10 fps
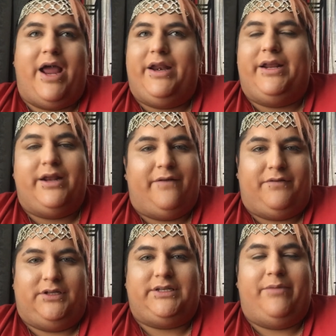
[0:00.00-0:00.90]
he did it for
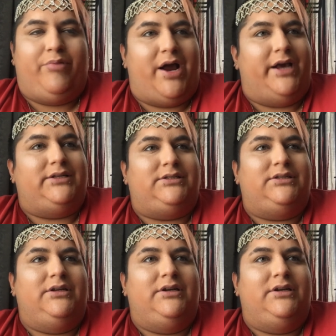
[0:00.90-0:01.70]
the same price.